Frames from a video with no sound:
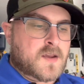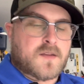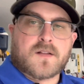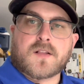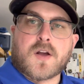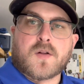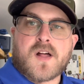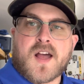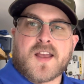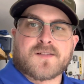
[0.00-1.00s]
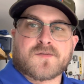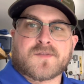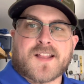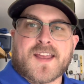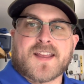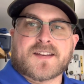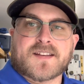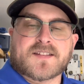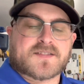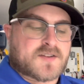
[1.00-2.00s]
the low-lying land
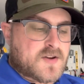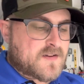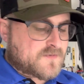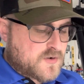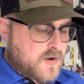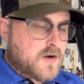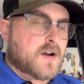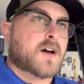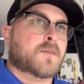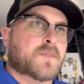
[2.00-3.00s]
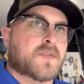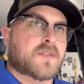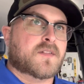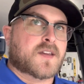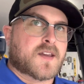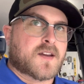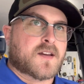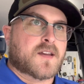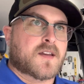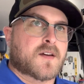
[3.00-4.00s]
is, so you have to crawl up the
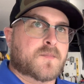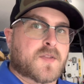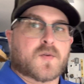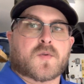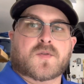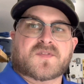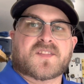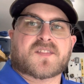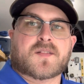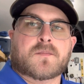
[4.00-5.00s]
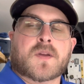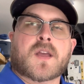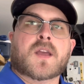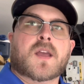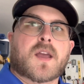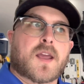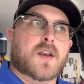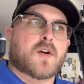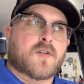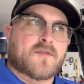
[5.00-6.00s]
root system and
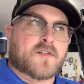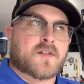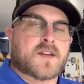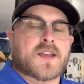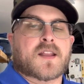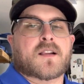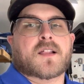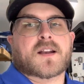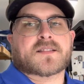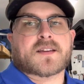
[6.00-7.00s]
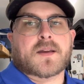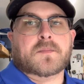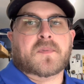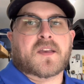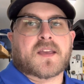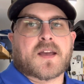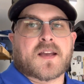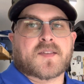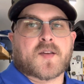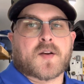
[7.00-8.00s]
over, and a lot of times I get
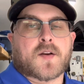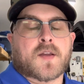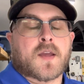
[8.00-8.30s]
high-centered.